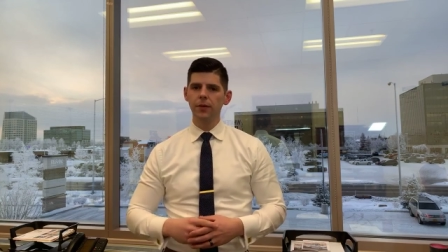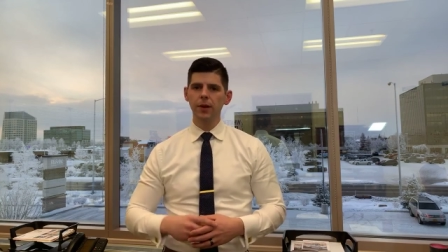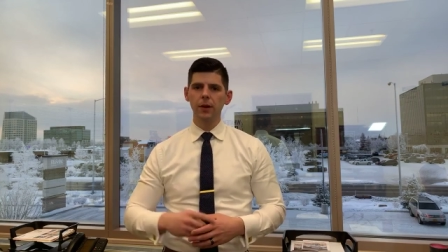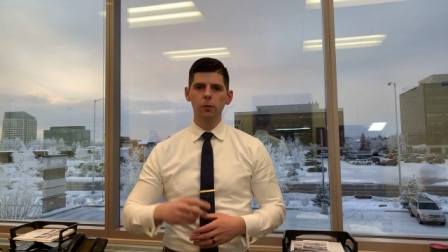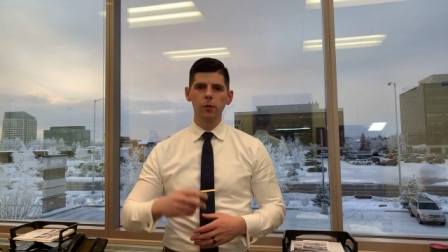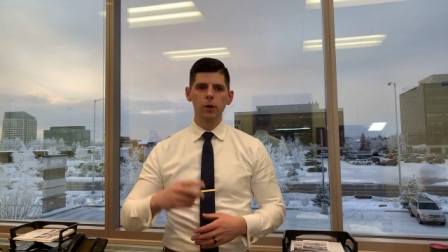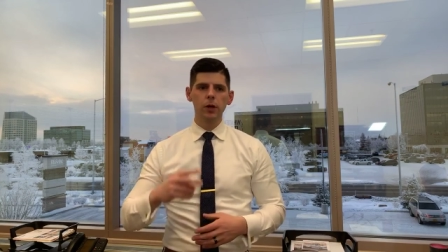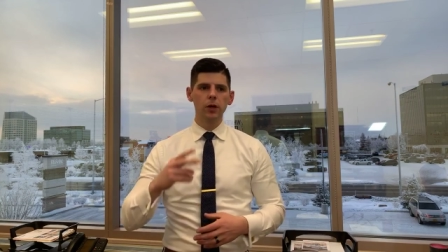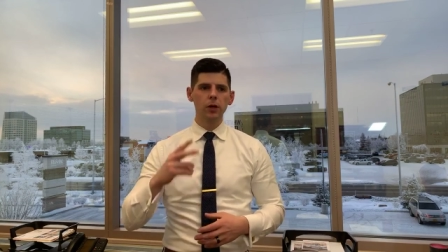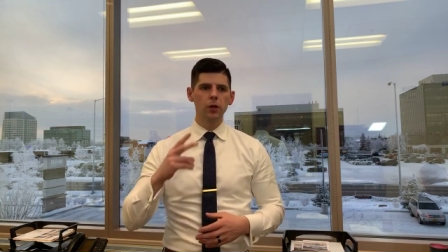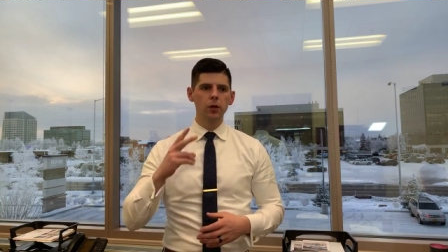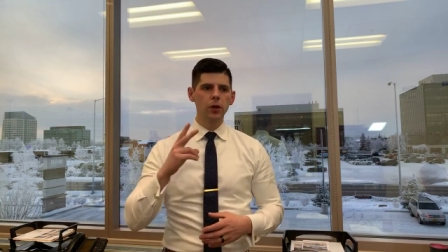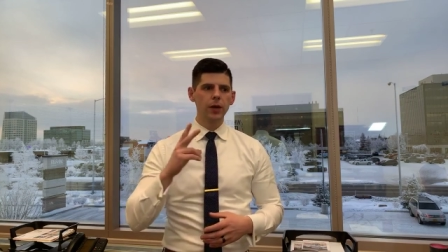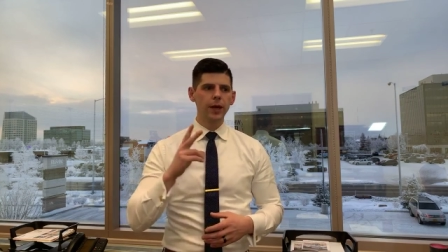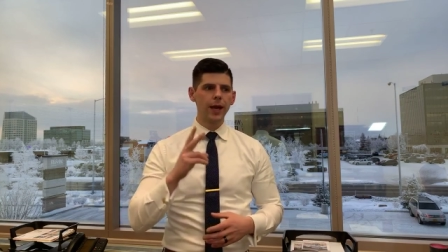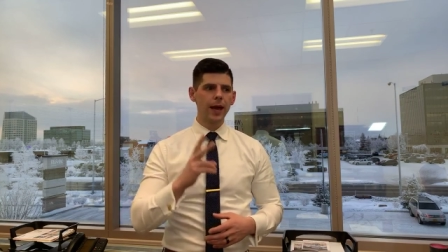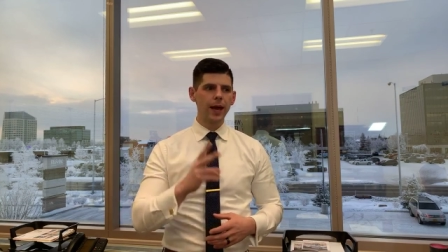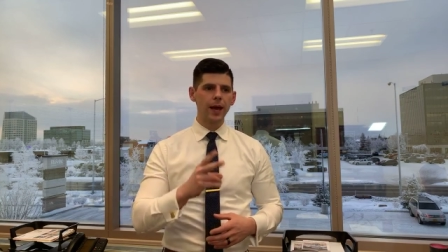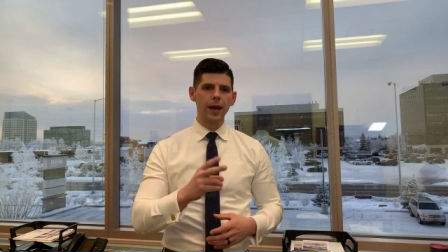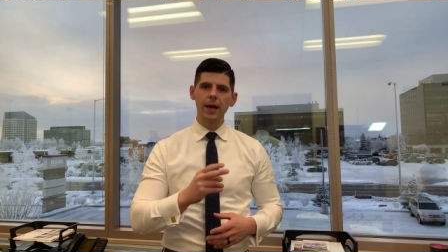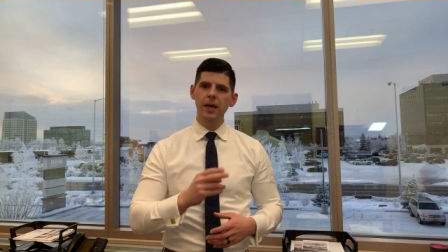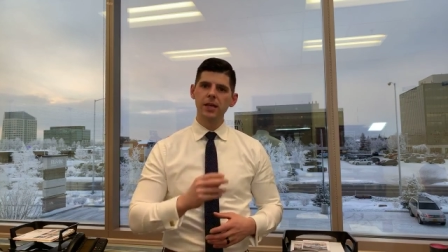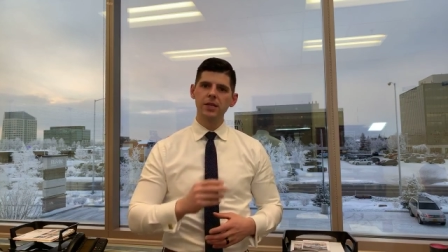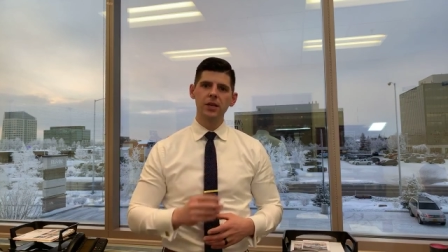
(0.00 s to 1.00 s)
then we're gonna look
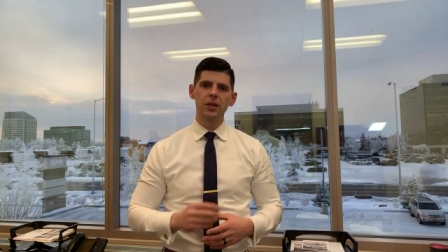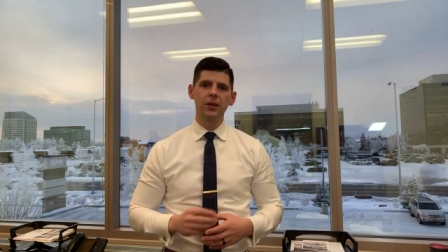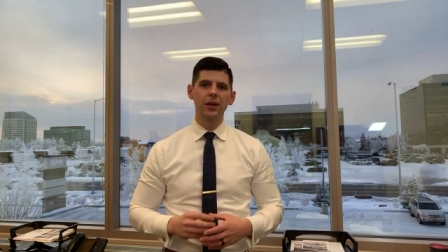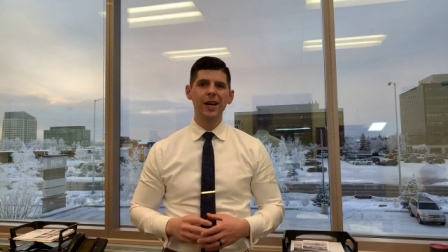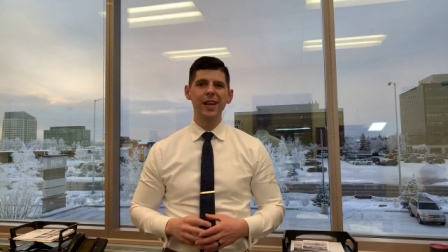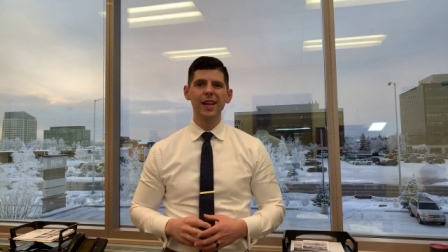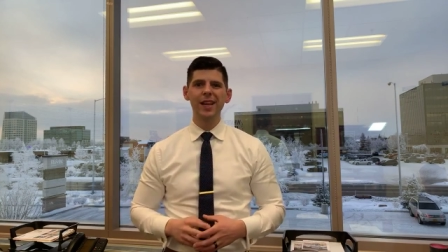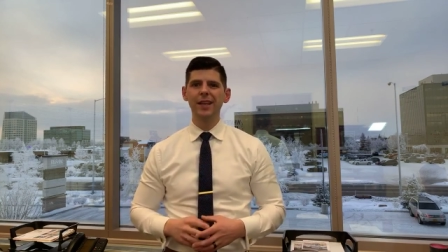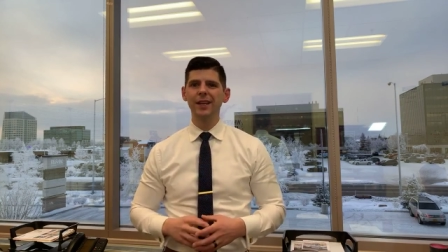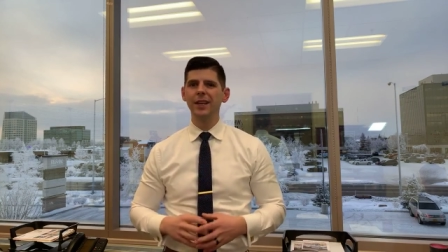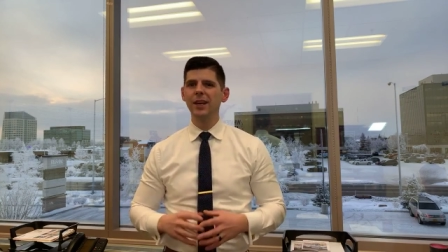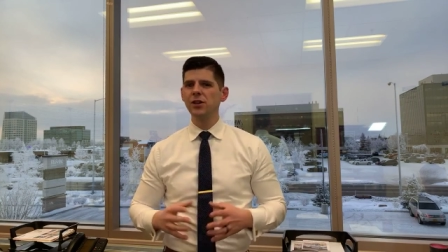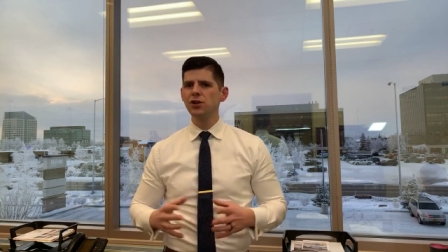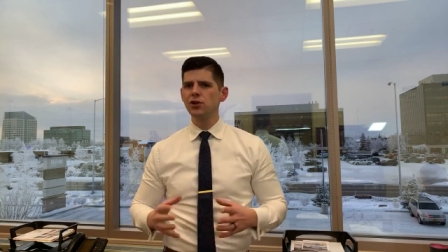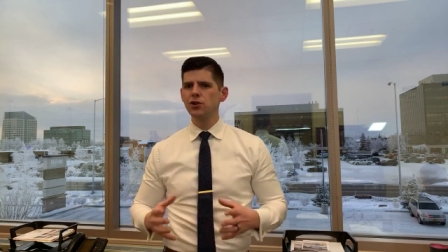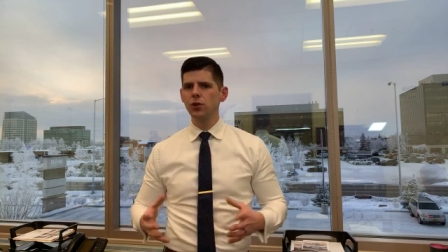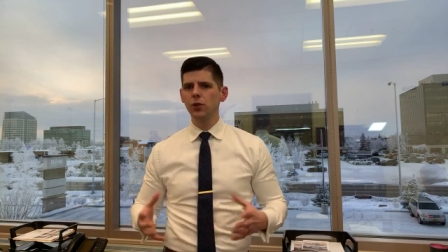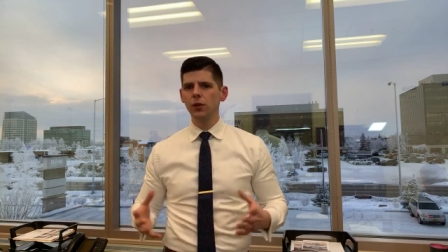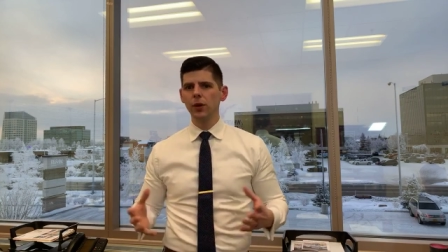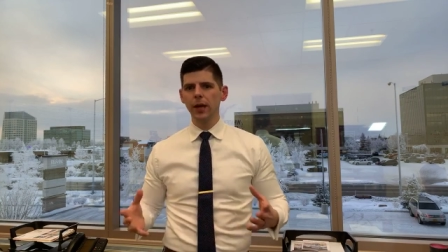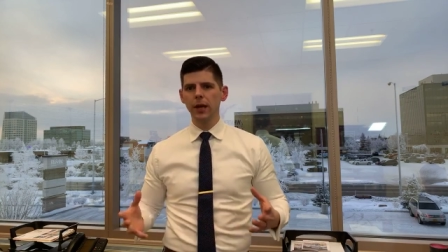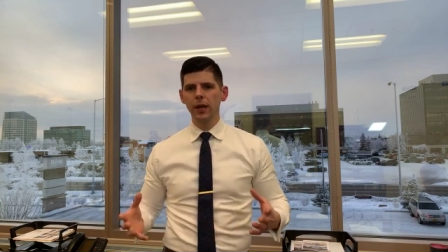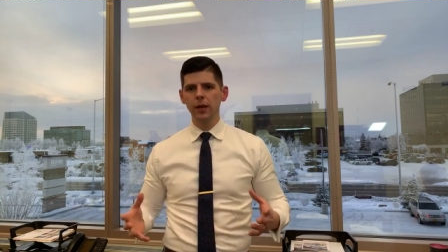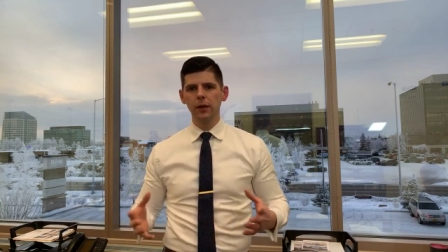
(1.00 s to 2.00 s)
at, hey, is there any
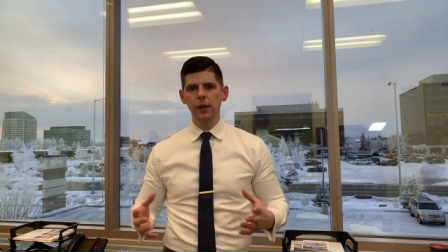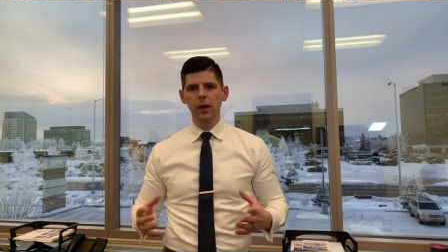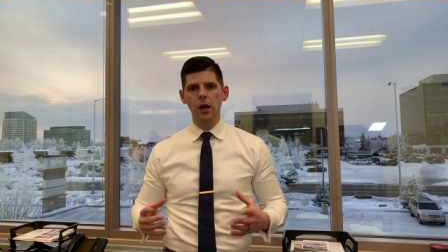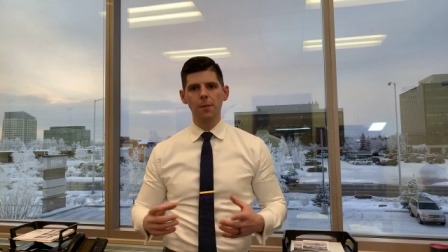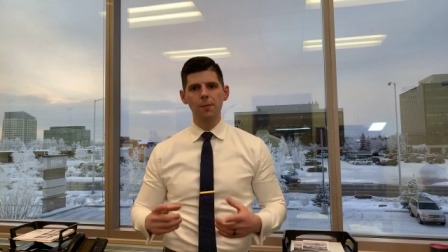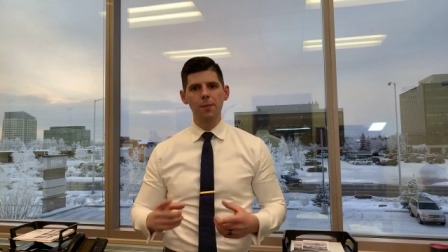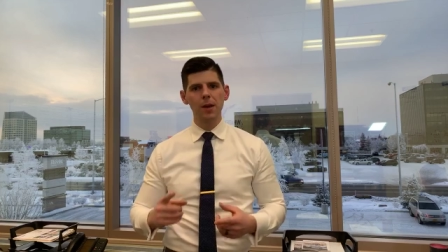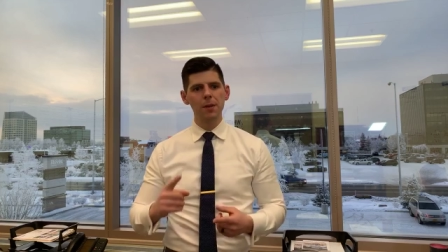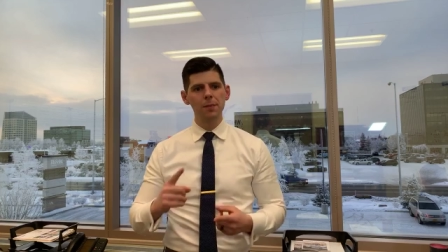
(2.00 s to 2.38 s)
additional income?